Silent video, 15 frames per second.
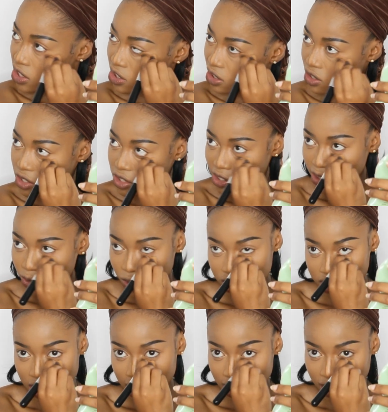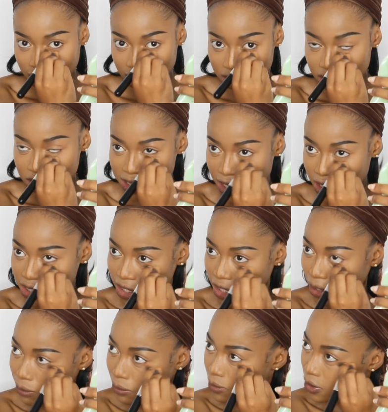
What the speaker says: because it will stay like that the entire time.